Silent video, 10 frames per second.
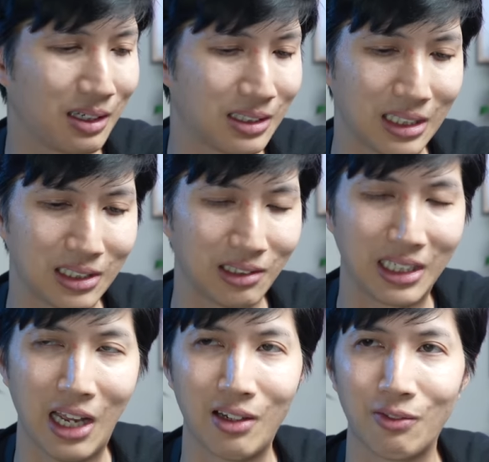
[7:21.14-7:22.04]
essentially
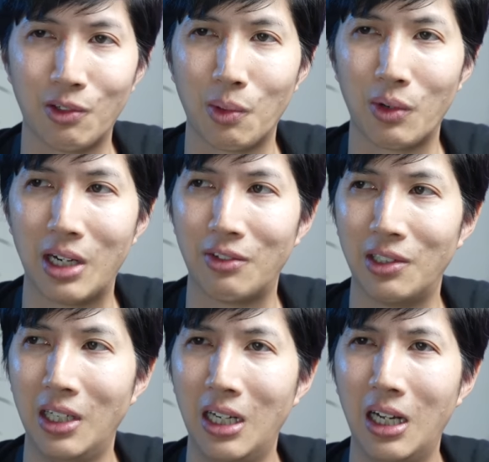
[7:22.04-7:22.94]
accounting firm or
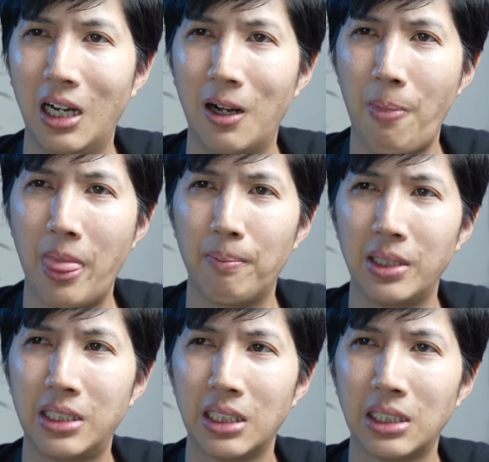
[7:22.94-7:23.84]
whatever.
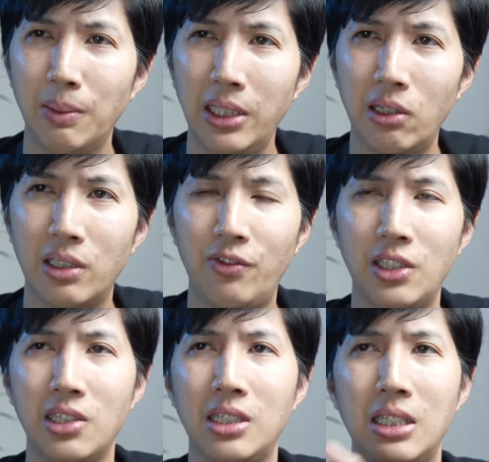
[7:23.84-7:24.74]
But some of their
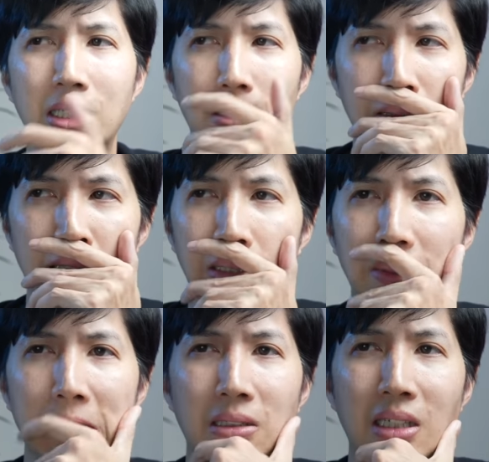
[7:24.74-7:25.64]
deficiencies, I was looking at some of
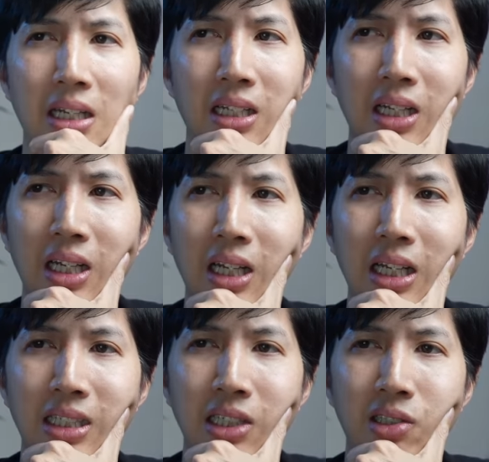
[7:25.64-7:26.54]
these, is like
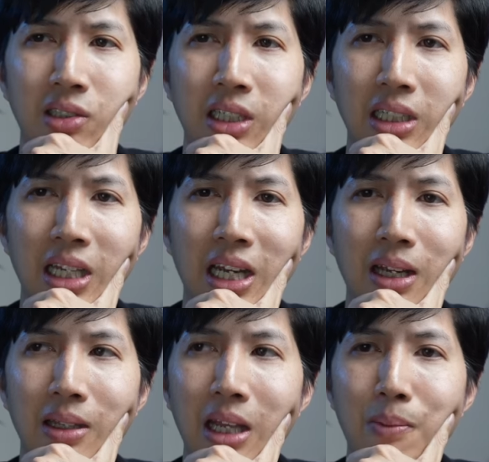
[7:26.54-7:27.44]
essentially
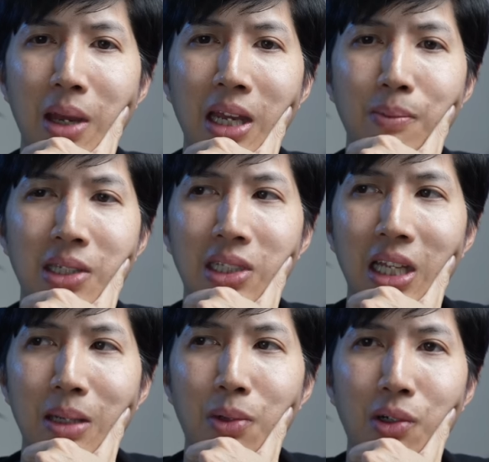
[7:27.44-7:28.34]
they may
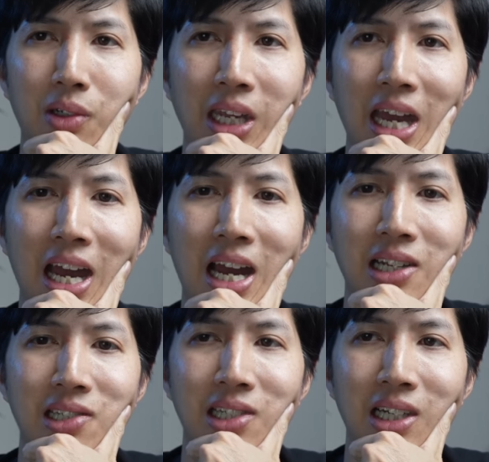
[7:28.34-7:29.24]
mislabel
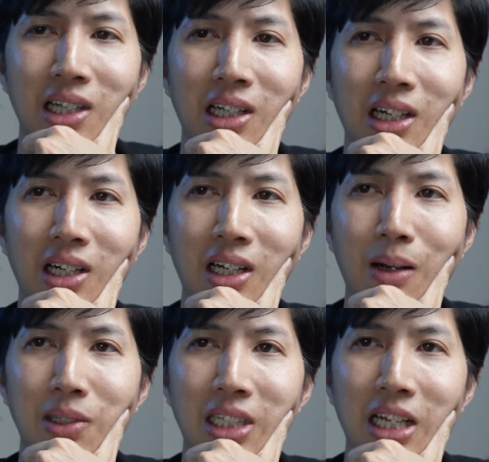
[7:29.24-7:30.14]
cash, how
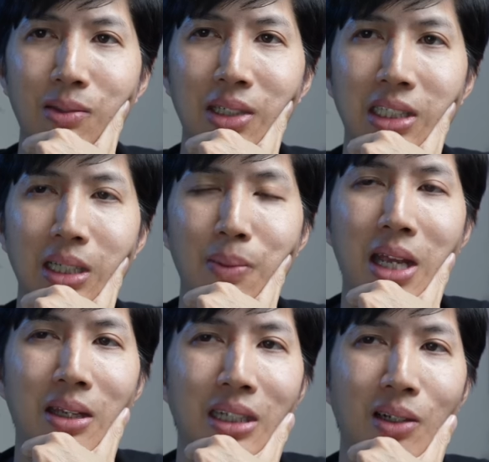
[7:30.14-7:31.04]
much cash someone has. They
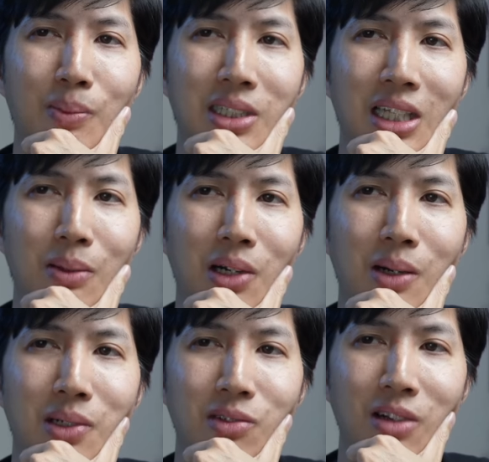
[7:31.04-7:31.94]
may, you know, mislabel how
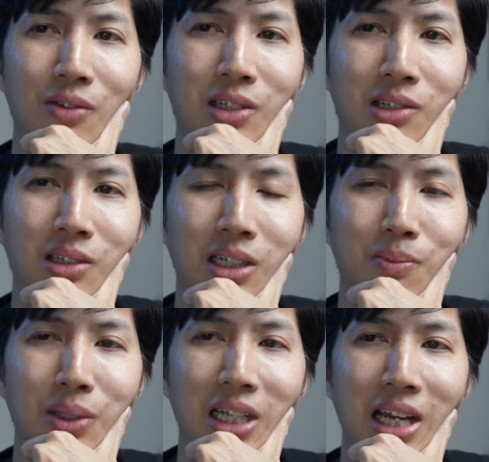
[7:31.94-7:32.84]
much revenue a
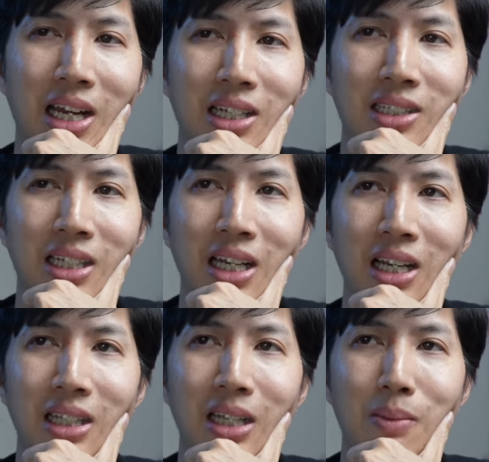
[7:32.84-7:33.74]
company has.
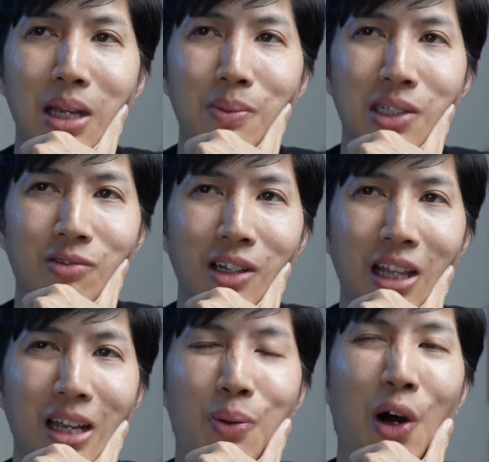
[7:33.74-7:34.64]
They may
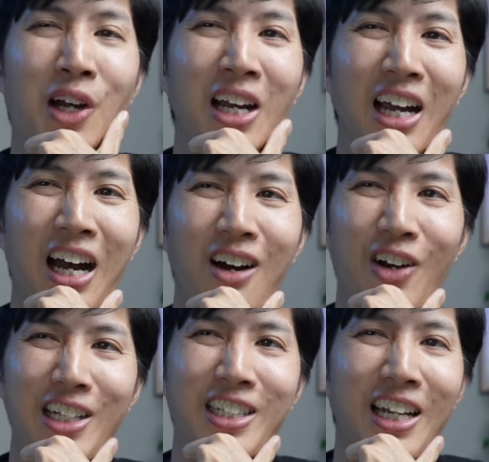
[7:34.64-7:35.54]
mislabel how
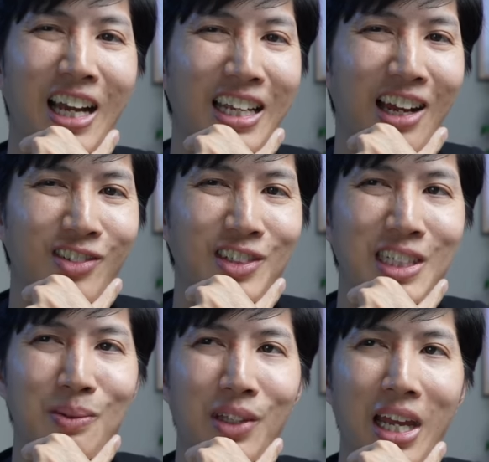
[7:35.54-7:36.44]
much accounts
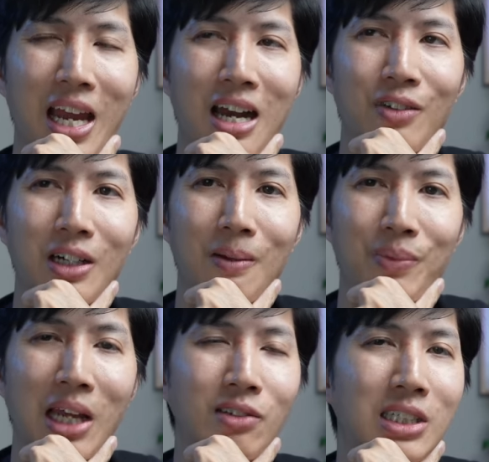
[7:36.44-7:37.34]
receivable they have.
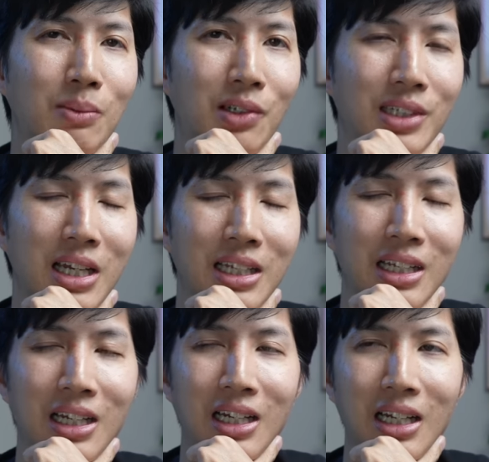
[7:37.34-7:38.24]
Accounts receivable is like
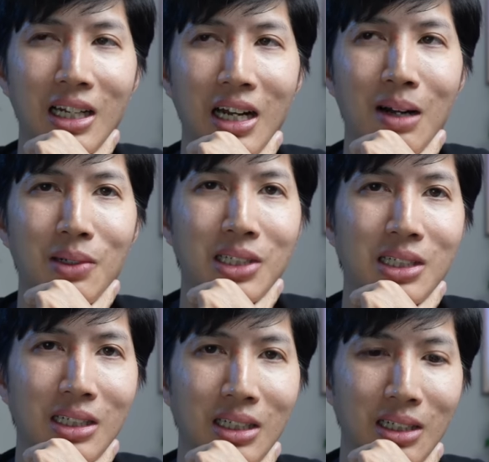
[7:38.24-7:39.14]
how much,
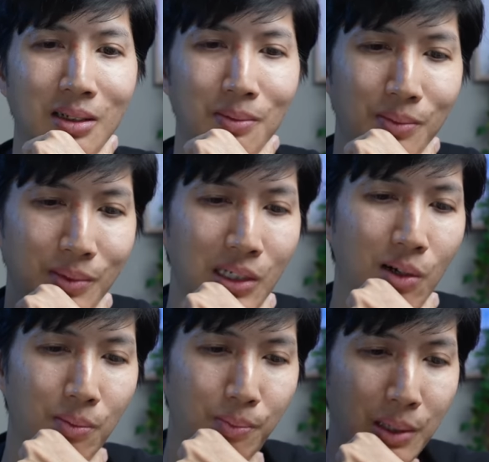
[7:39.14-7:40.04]
you
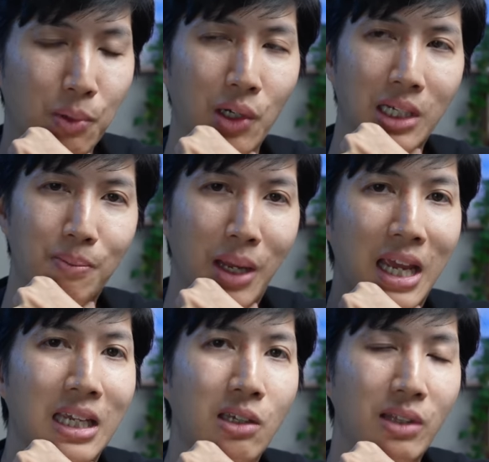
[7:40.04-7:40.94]
know, people are going to
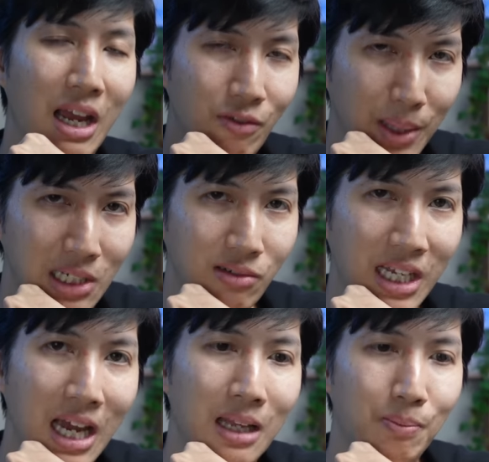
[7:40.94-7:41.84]
pay you. They haven't paid you
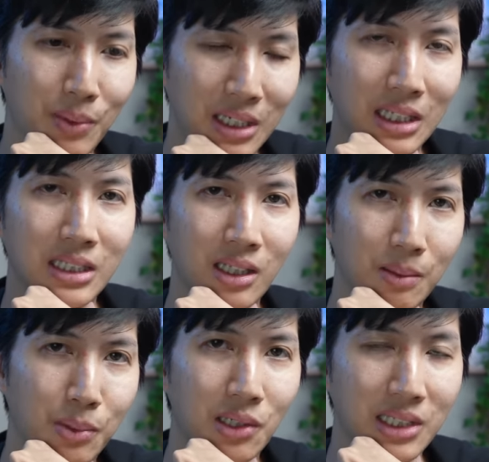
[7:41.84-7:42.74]
yet, but it's on the
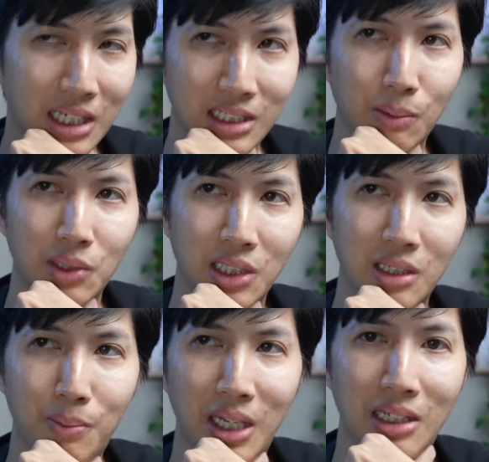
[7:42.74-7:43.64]
books as someone's going
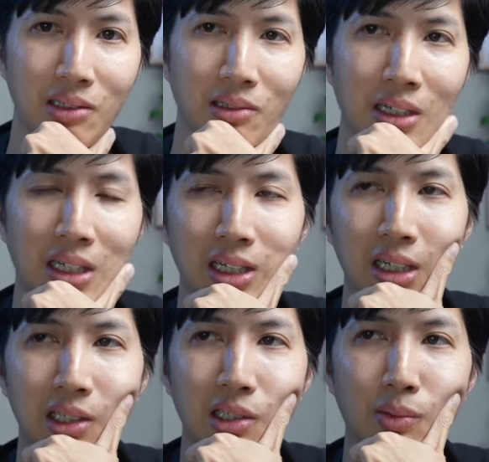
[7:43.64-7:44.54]
to pay you.
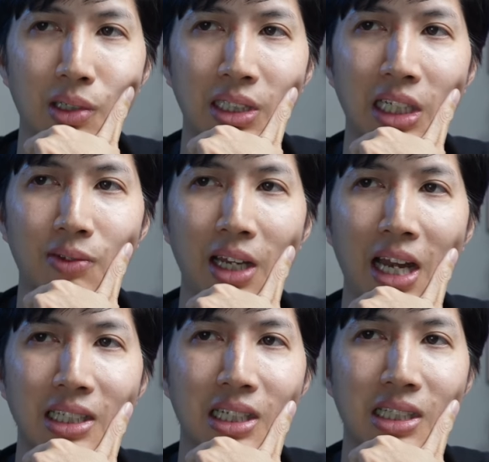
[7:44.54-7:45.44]
Goodwill and tangible
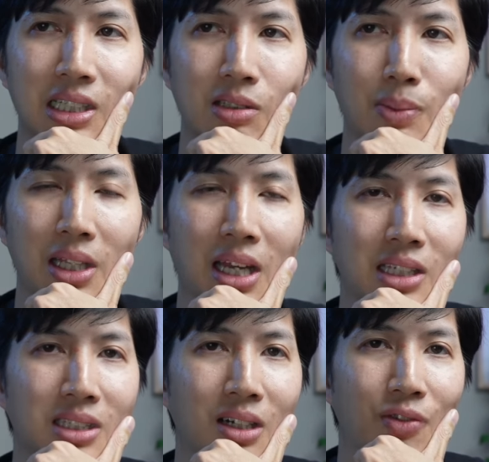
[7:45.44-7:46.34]
assets. This would be like
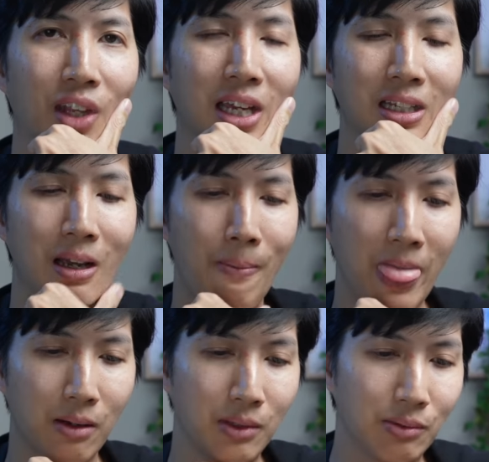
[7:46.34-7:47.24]
stuff like
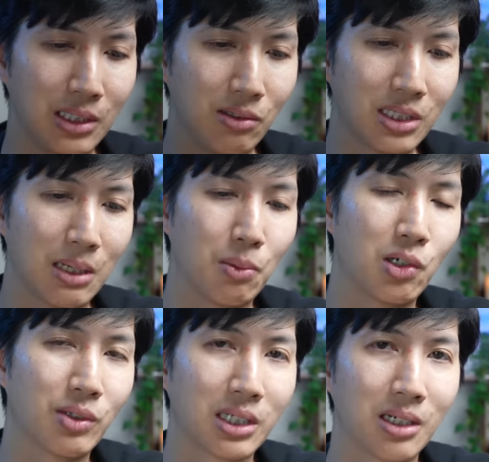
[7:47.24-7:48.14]
when you say
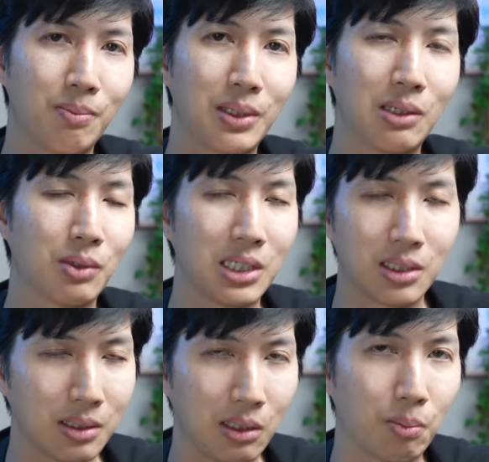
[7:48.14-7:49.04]
merge with a company, what
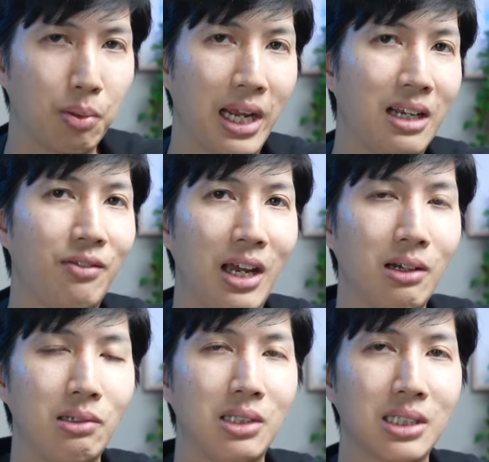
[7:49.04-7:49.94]
is, you know, brand
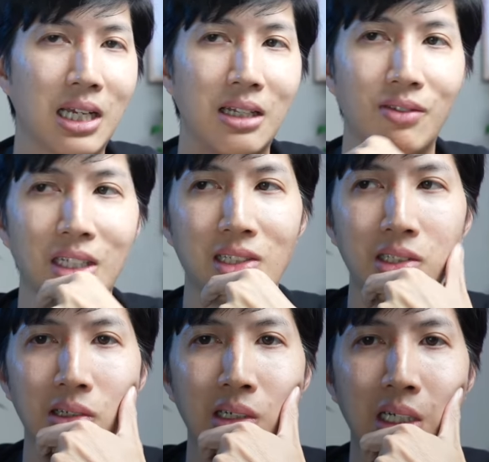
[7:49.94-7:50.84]
value, this kind of thing.
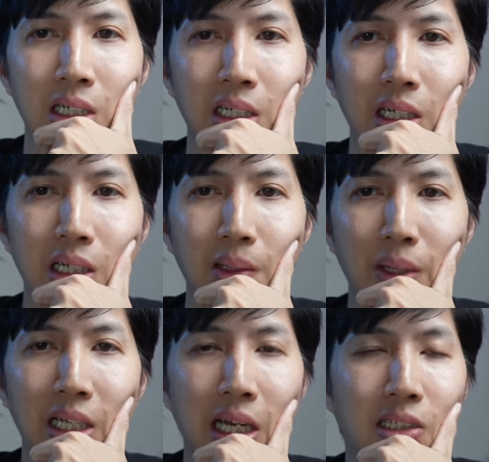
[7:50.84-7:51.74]
So
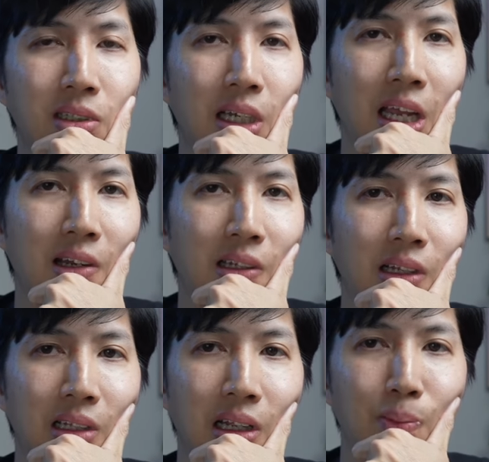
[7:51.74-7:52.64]
I took
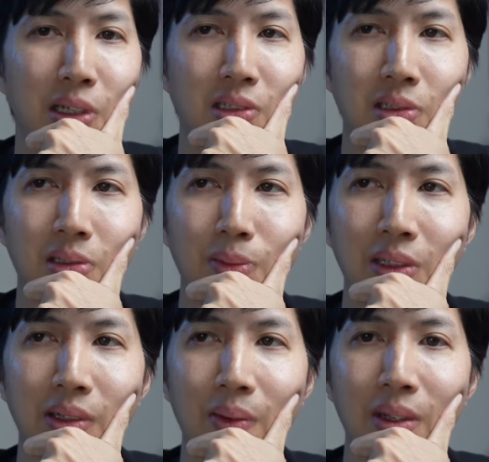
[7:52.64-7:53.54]
accounting in business school,
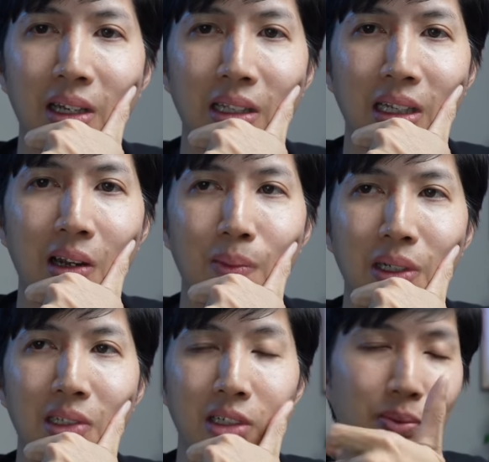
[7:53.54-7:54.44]
but I'm not an accountant by
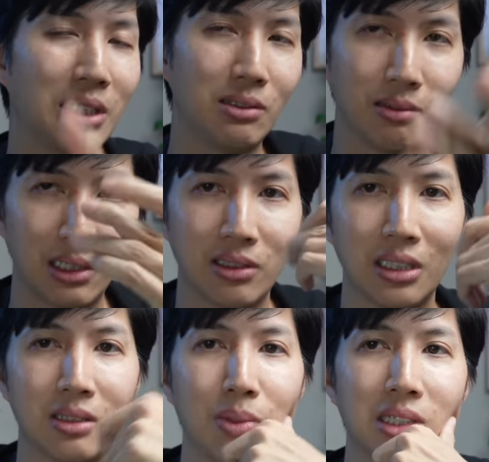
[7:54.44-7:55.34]
any stretch, but I do
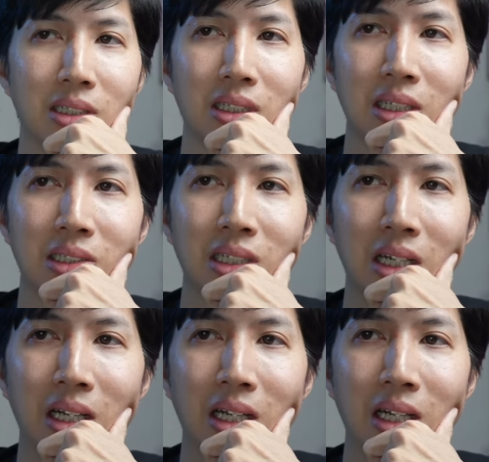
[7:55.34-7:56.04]
understand these basic things.